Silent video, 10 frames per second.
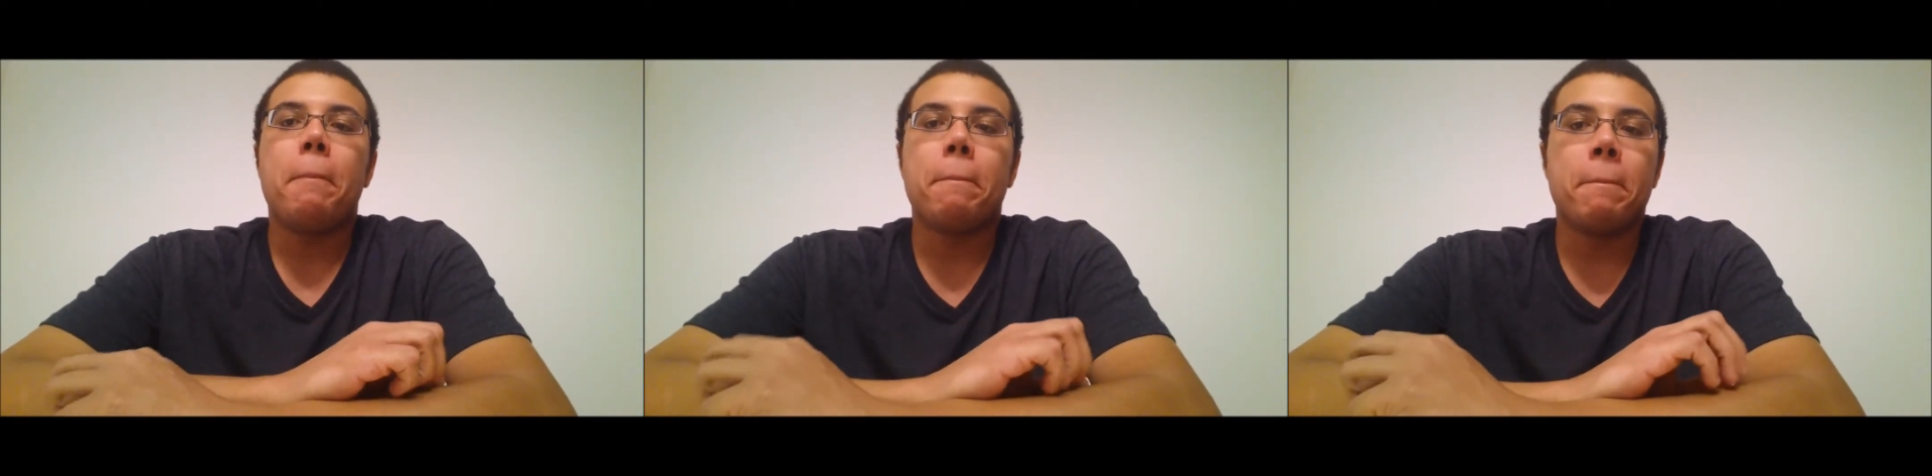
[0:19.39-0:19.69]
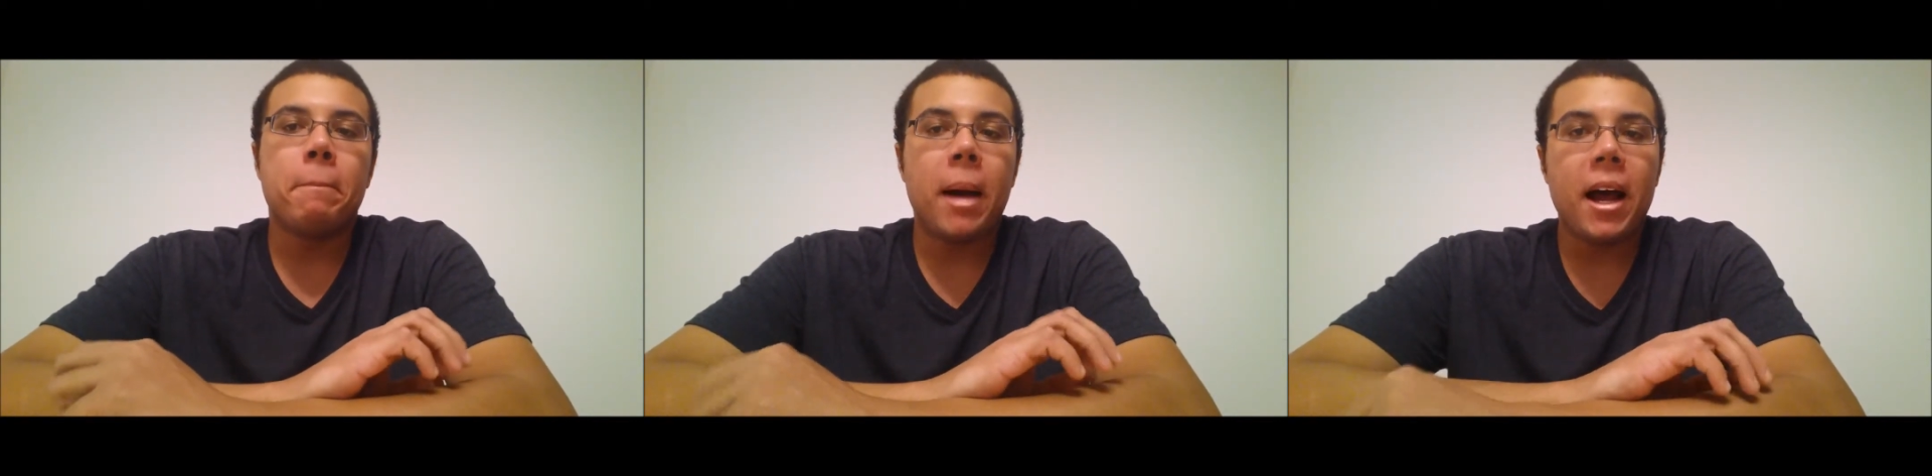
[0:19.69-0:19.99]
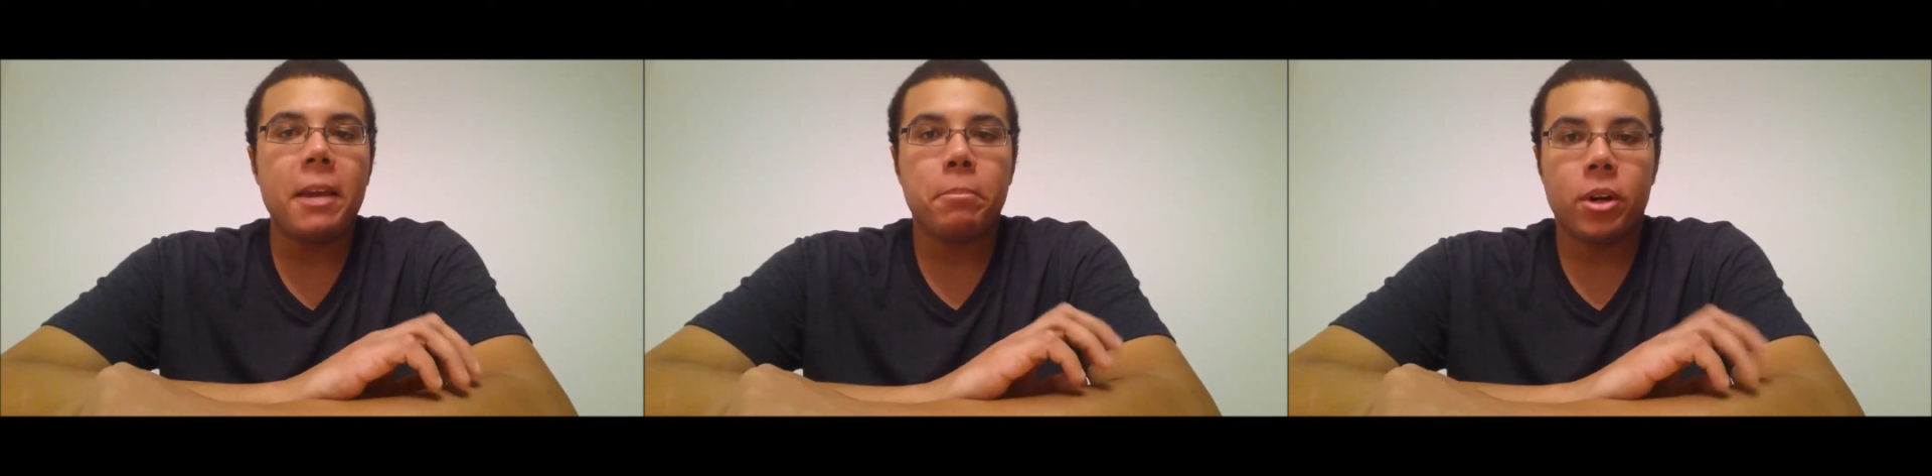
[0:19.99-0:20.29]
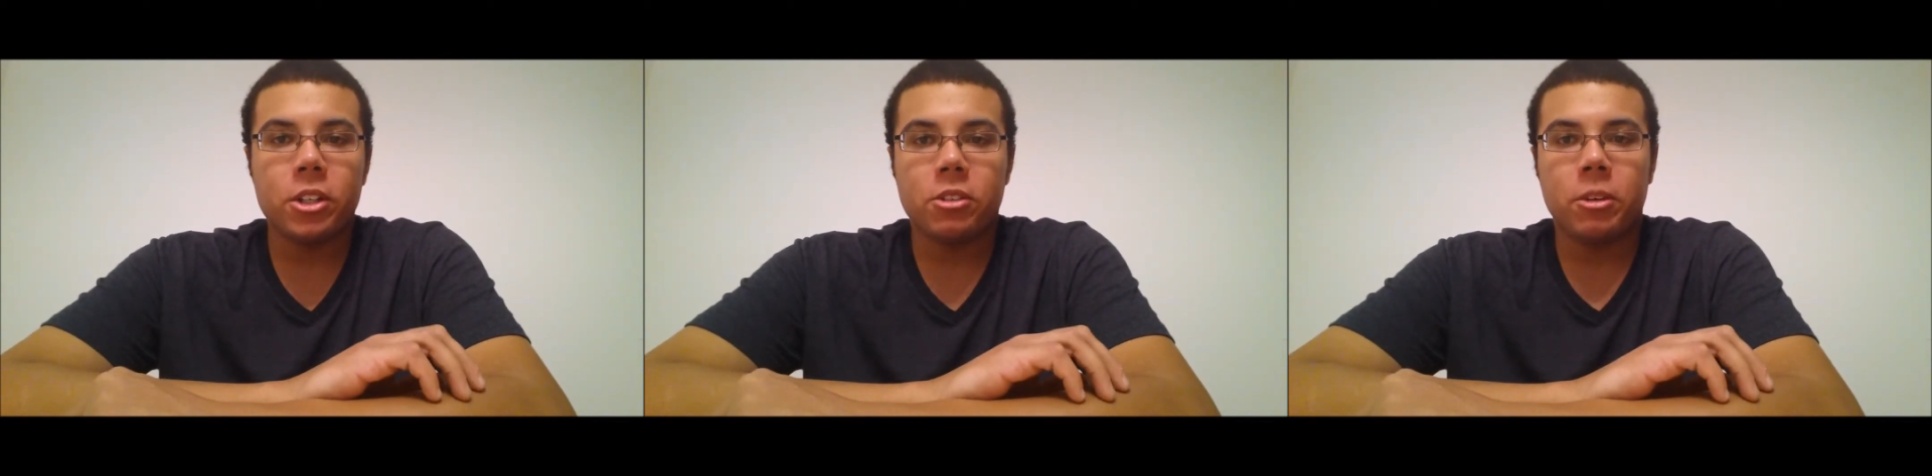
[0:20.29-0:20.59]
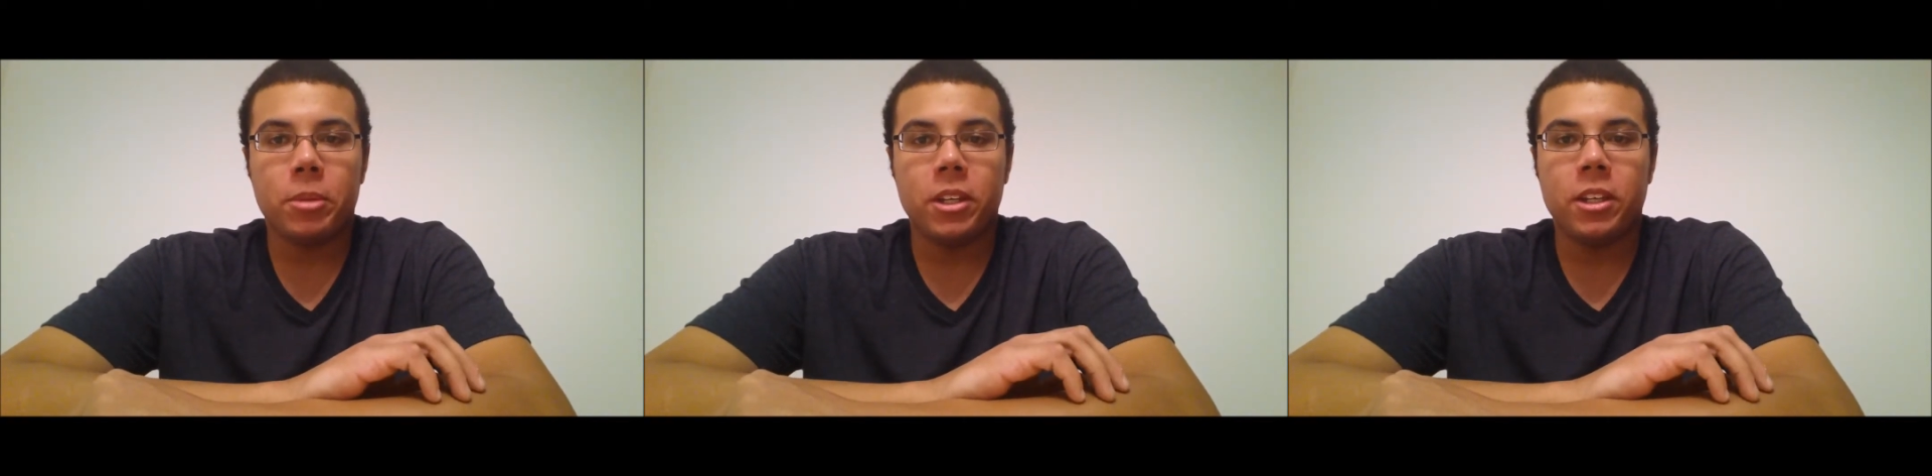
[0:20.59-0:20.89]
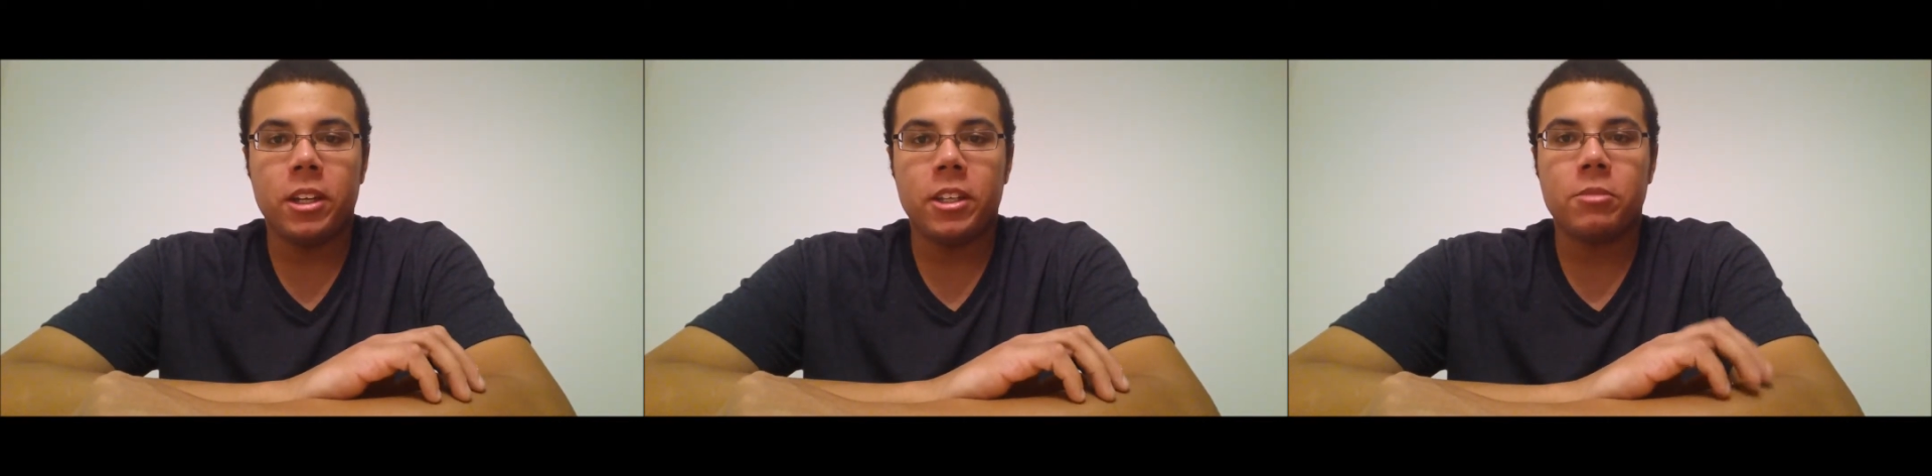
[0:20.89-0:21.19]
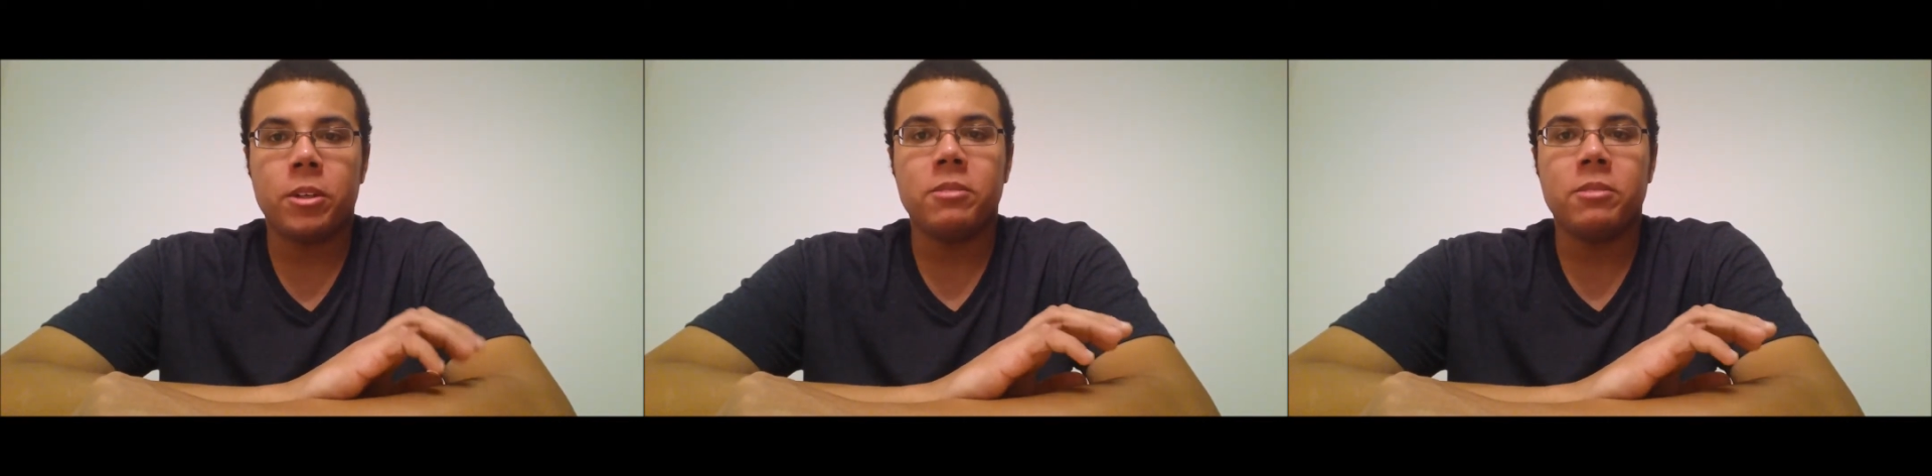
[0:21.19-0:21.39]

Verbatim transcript: My personal opinion on this